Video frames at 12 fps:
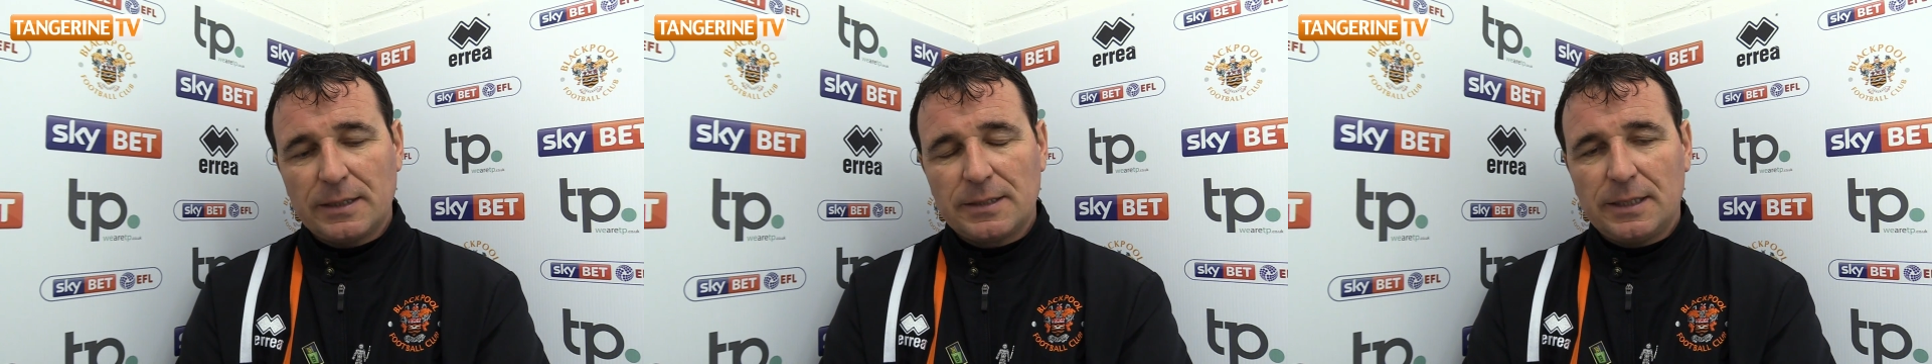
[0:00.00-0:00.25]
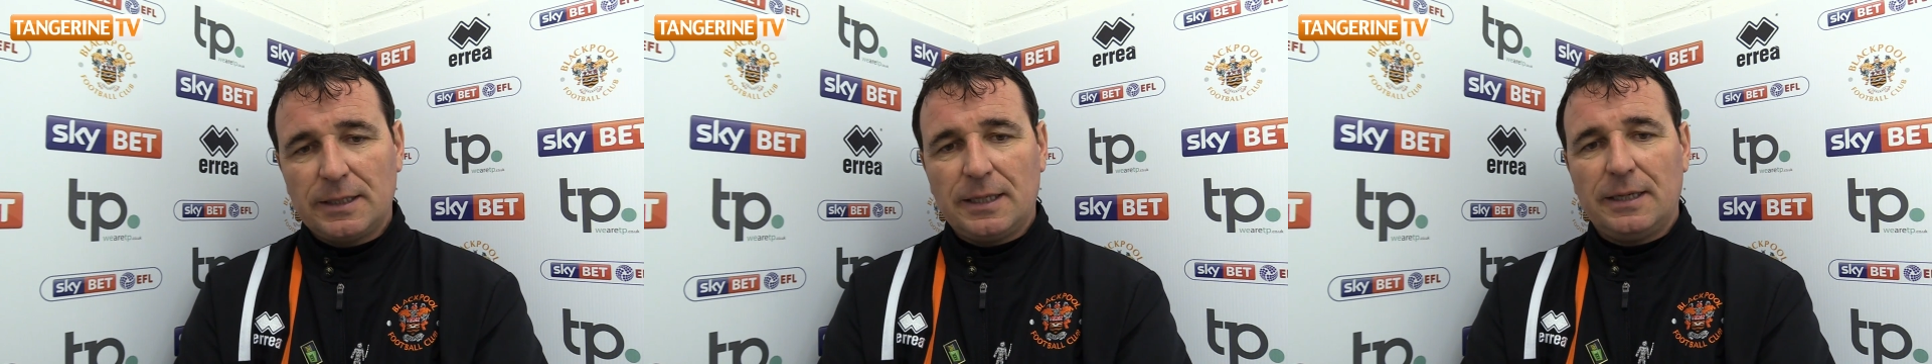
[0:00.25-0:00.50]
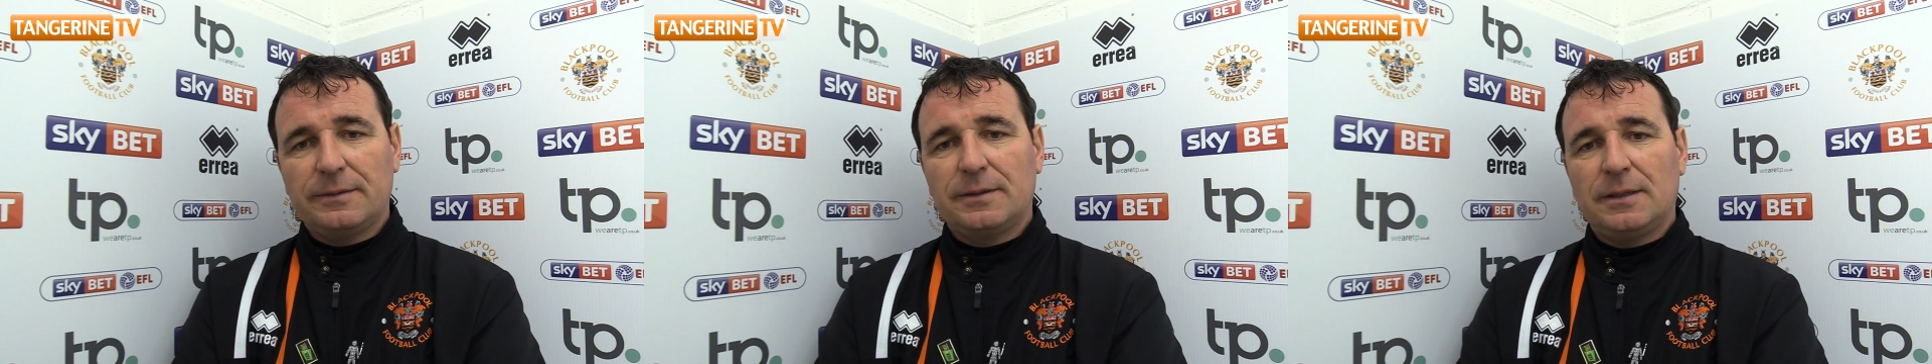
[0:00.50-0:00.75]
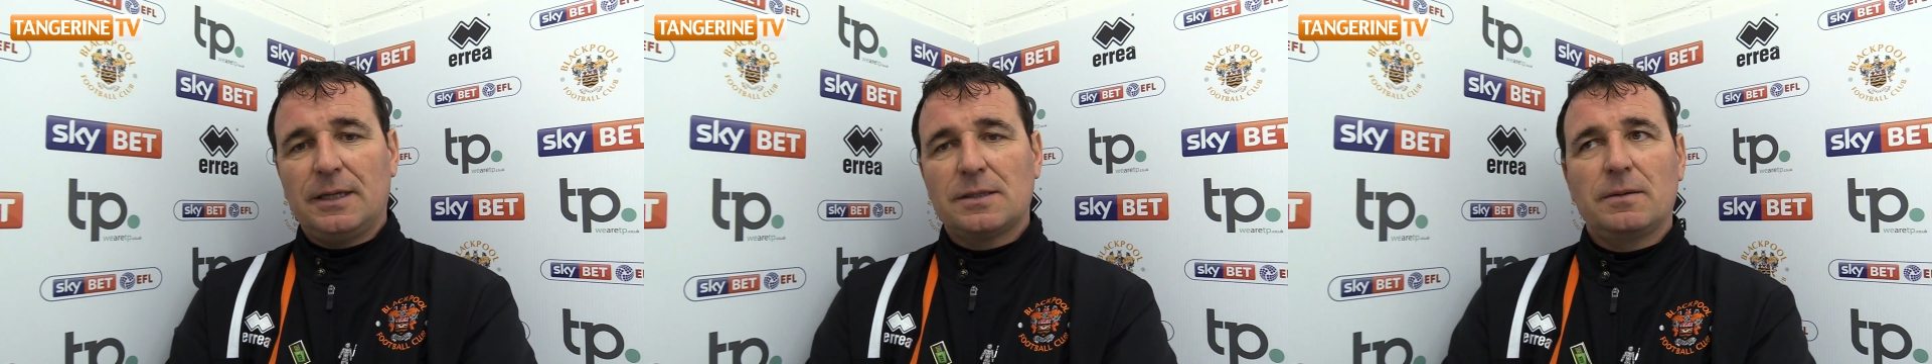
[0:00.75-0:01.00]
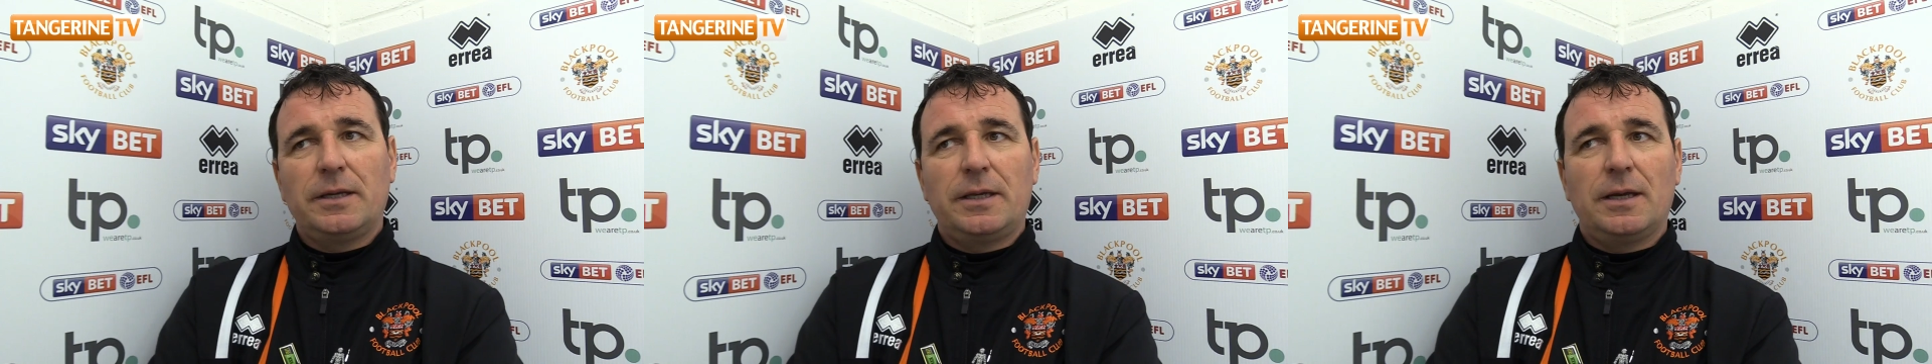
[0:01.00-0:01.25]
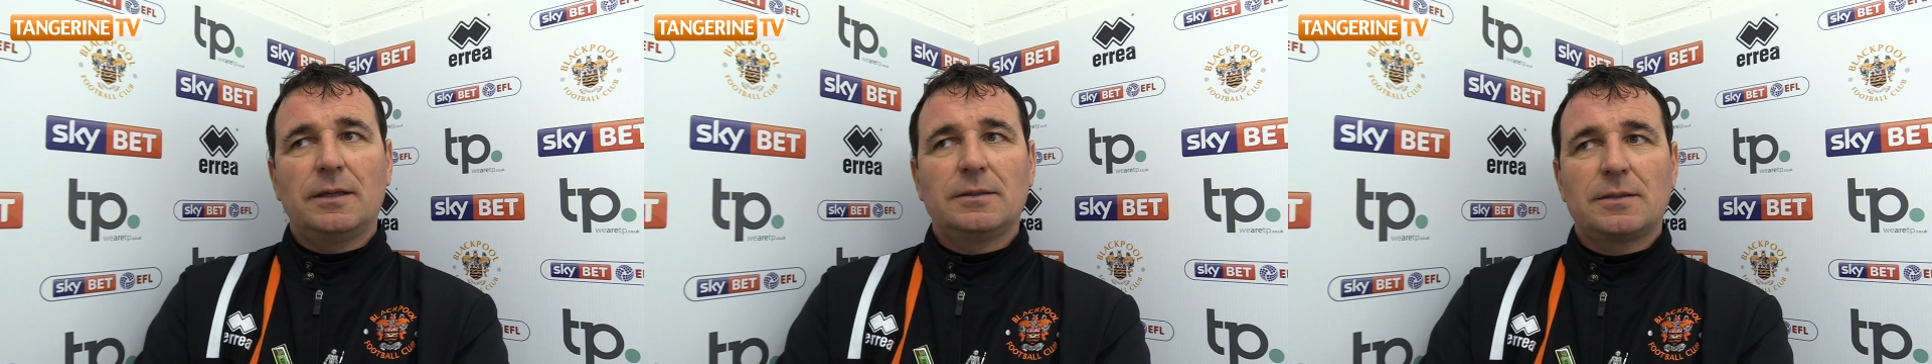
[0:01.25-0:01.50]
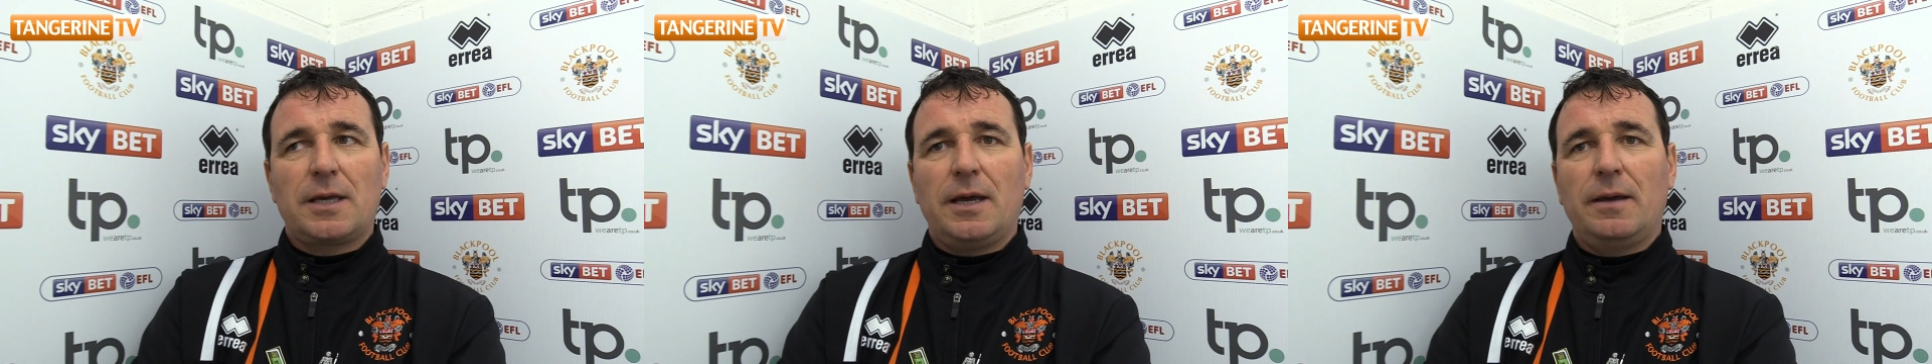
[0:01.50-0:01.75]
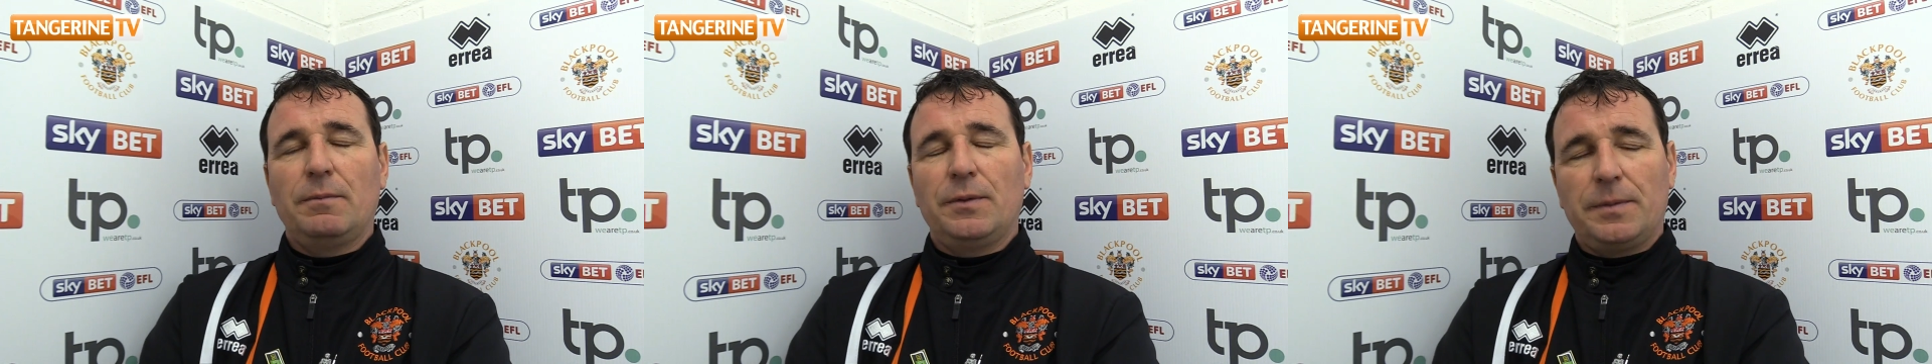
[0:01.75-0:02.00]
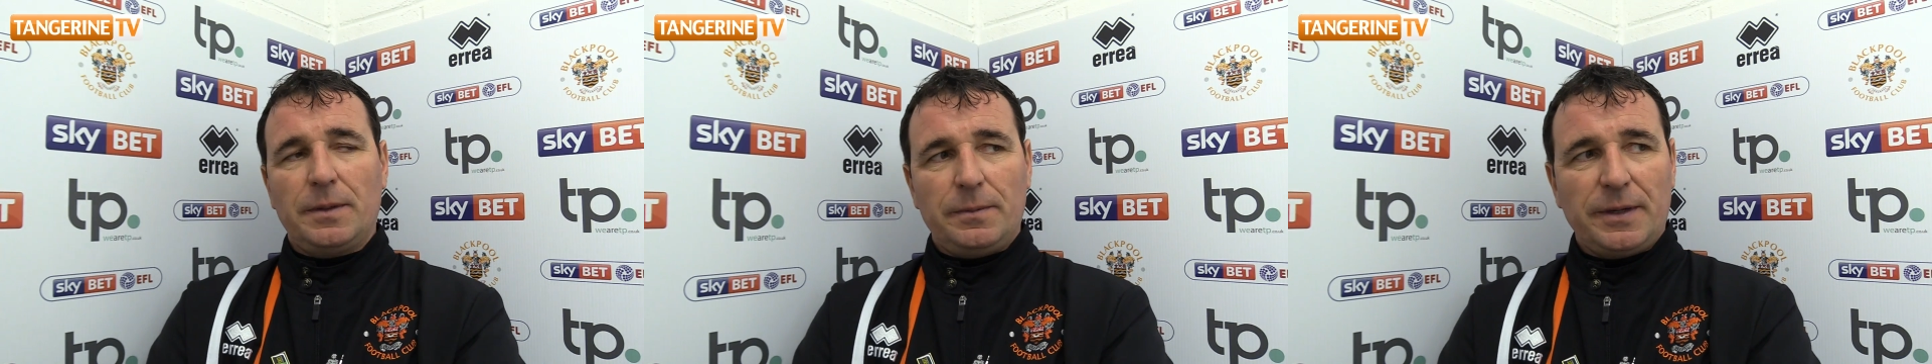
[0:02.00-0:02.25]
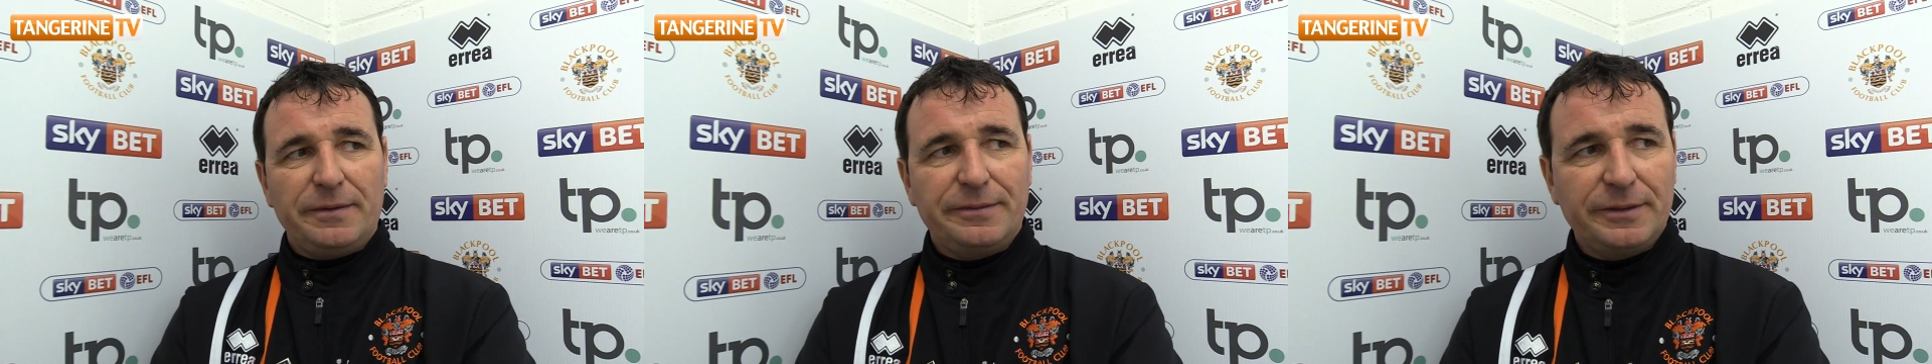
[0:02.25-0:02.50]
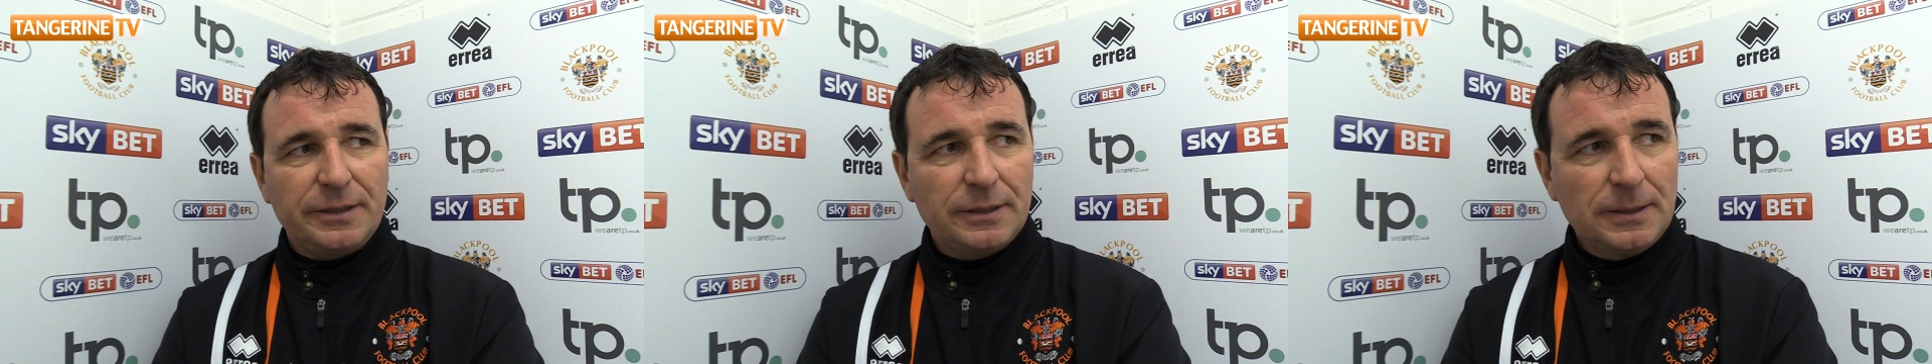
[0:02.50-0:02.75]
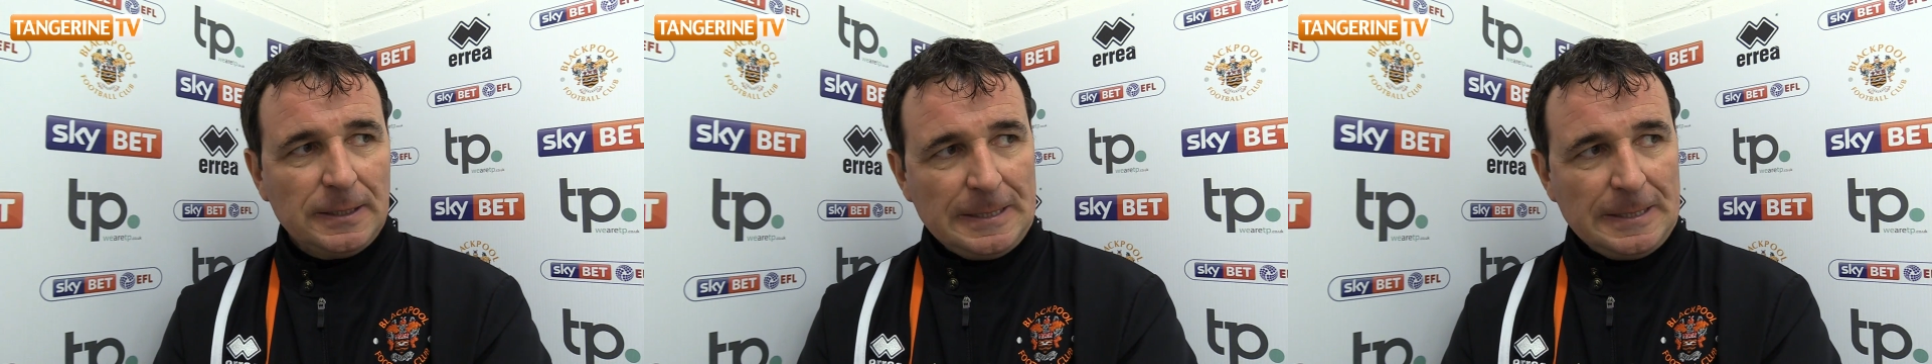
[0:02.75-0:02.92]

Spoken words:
I said that after last weekend's game with the Bradford.